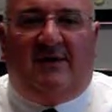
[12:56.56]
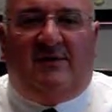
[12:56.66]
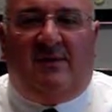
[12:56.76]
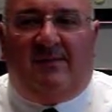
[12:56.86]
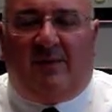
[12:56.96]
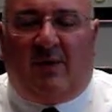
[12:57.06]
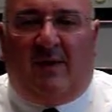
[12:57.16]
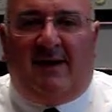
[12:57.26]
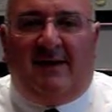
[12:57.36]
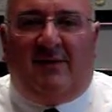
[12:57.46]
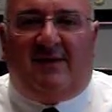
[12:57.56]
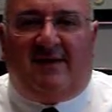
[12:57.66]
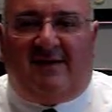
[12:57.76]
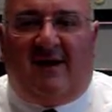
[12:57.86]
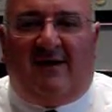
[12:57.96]
employ or
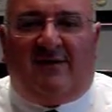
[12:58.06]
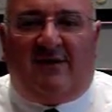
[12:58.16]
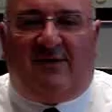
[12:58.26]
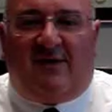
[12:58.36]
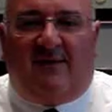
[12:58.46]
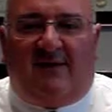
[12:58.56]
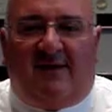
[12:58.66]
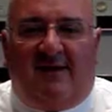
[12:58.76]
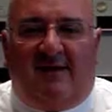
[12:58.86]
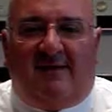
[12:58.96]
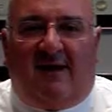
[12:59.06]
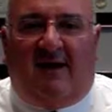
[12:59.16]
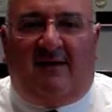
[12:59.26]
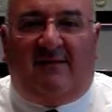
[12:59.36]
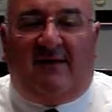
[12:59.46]
discuss the services
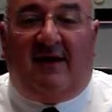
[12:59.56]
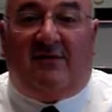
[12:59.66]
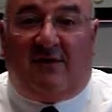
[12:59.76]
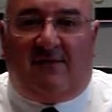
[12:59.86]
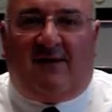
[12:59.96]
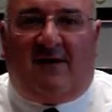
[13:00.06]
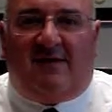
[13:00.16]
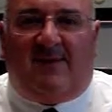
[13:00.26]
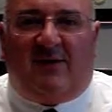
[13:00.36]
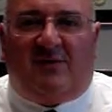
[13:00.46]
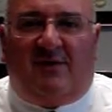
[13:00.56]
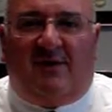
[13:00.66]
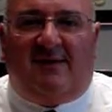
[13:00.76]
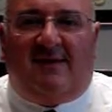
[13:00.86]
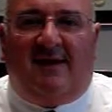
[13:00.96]
of a certified
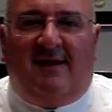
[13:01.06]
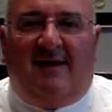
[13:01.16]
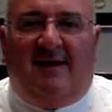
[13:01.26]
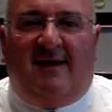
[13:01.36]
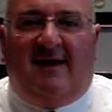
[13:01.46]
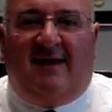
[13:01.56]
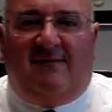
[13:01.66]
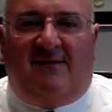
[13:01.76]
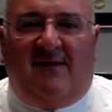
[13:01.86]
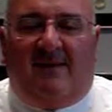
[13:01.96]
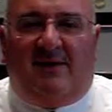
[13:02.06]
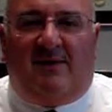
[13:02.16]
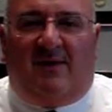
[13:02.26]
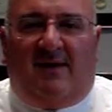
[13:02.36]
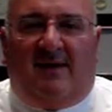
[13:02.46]
specialist in family
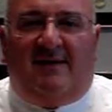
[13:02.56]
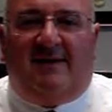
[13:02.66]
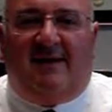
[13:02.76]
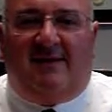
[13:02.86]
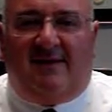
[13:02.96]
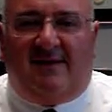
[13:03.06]
law in the